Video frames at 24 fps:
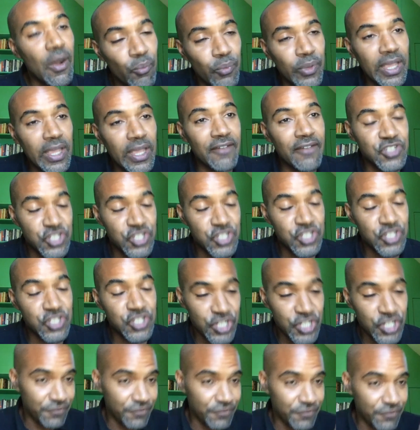are we are
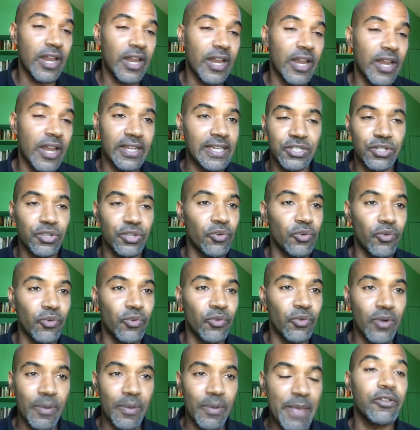shifted already into the
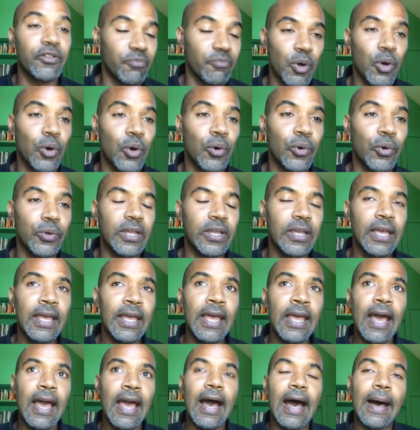reparative mode,
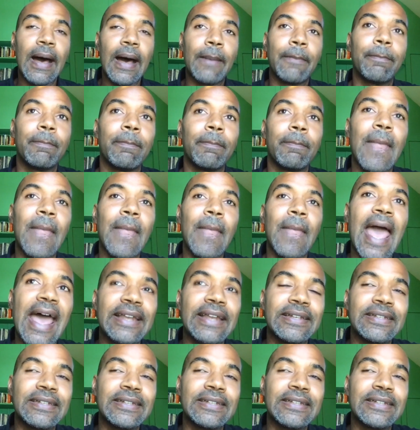um,
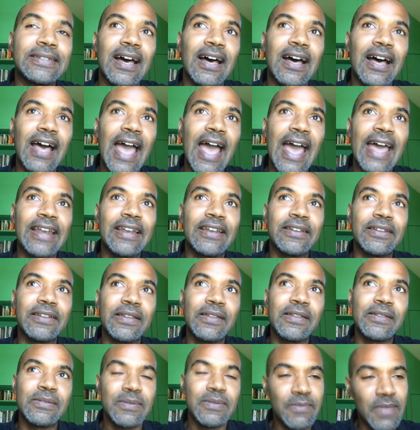and uh, and
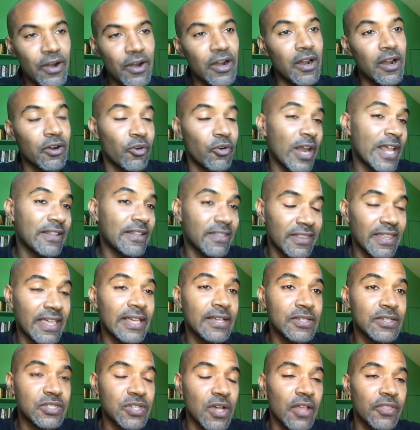there are great
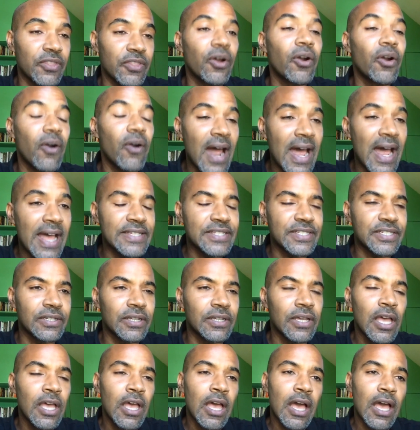things on the
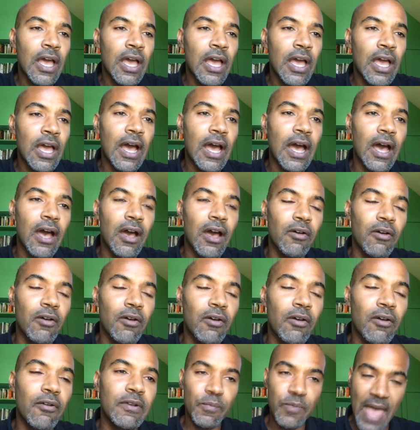horizon uh,
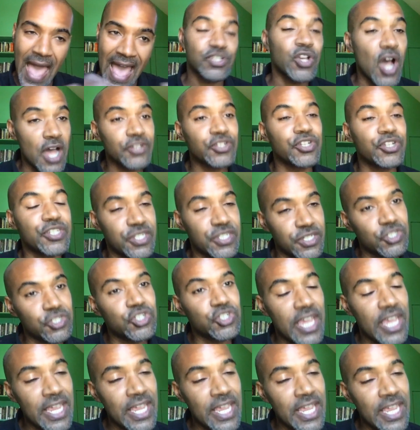as consciousness
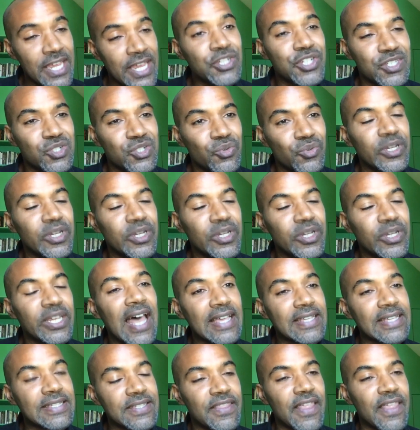changes to
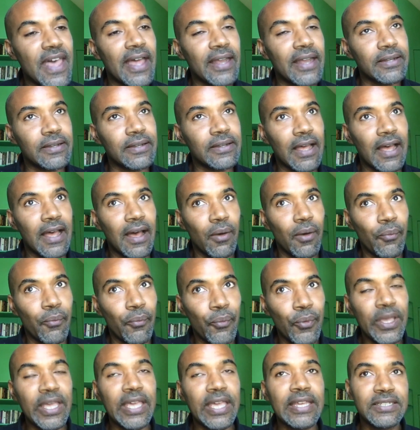realize that uh,
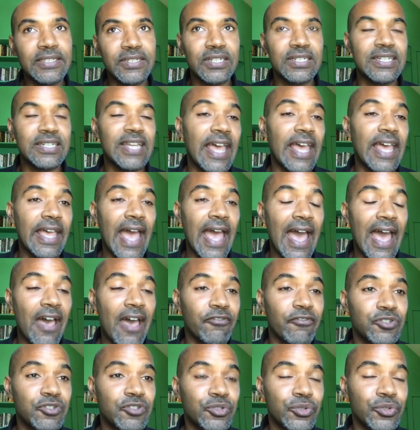we today
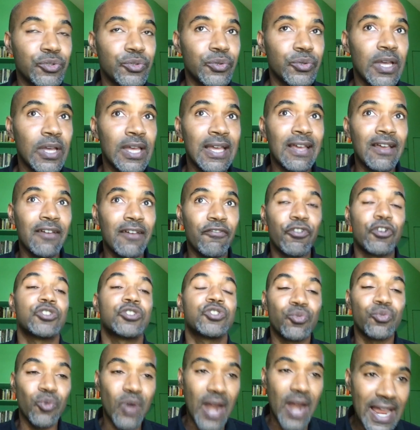have to
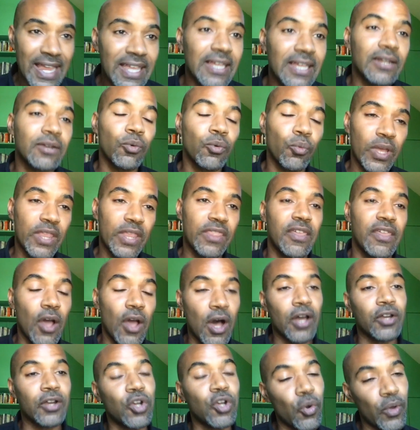first reckon with the
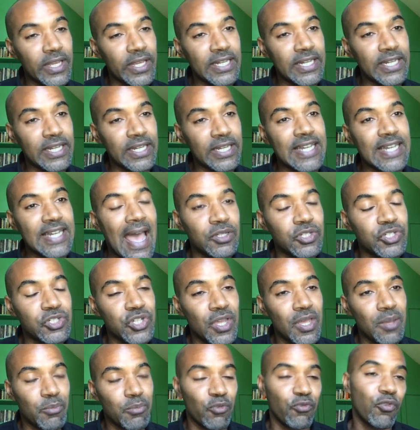ongoing
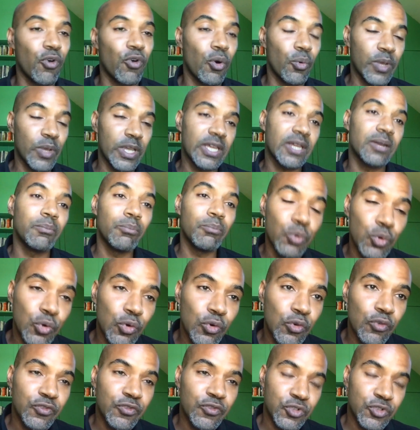damage before we can
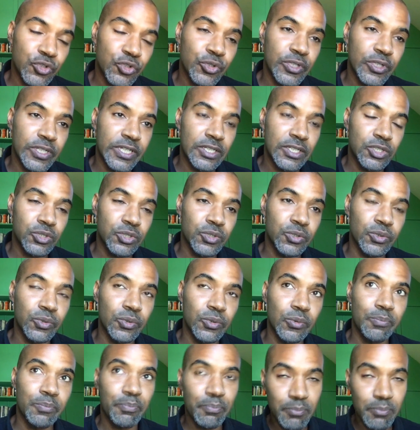move truly
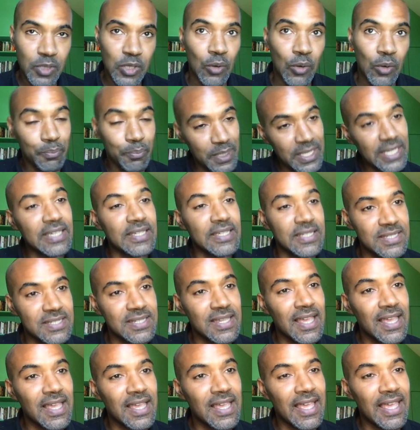to you know
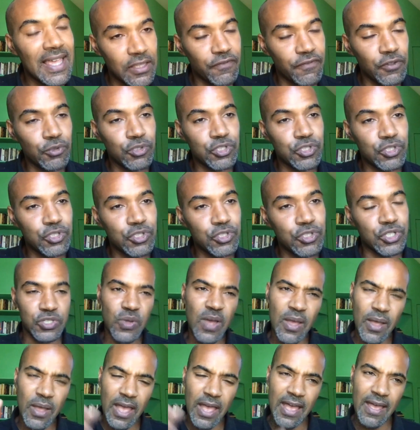peace in the future.
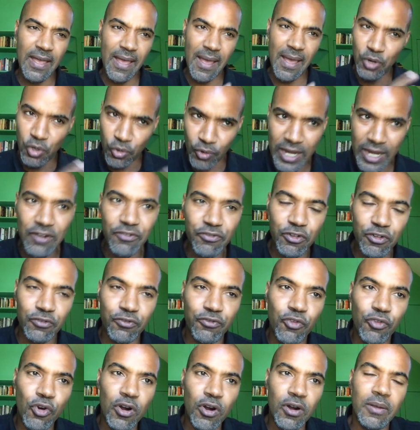So I, am grateful
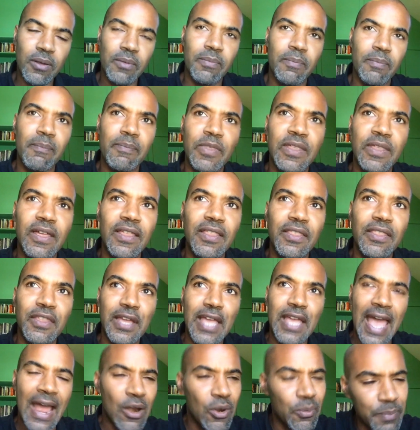for the,
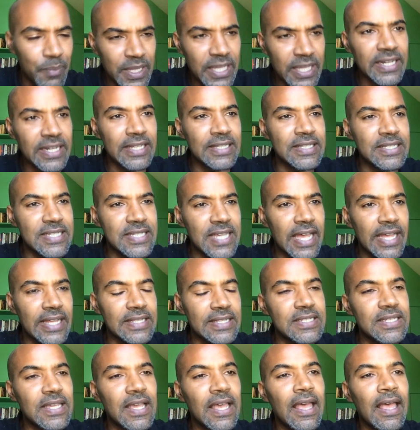the Caribbean
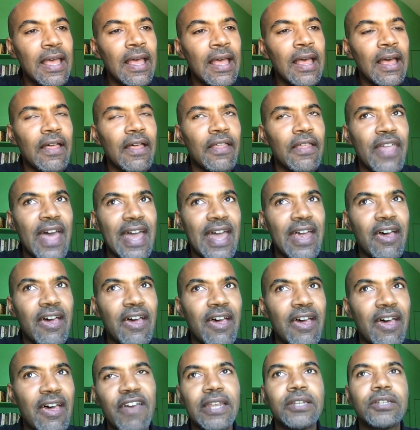insights uh, that
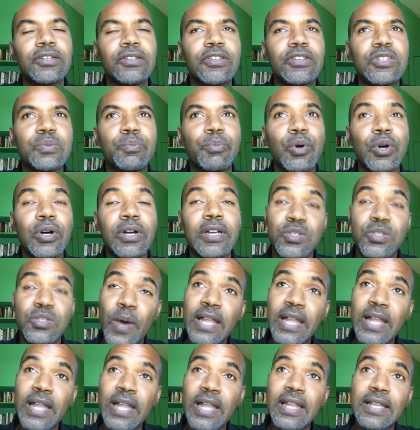have fed into this book, as
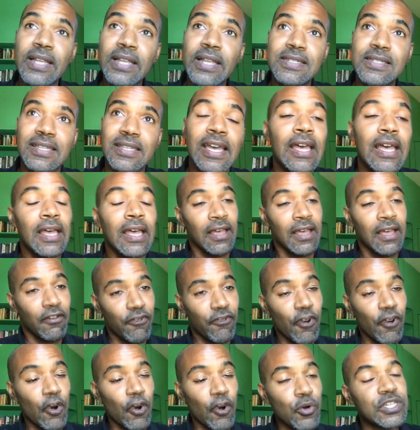well as the
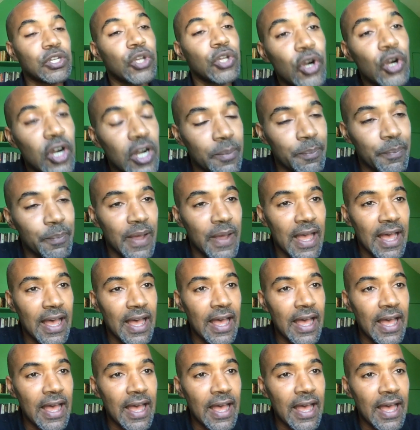folks in Europe.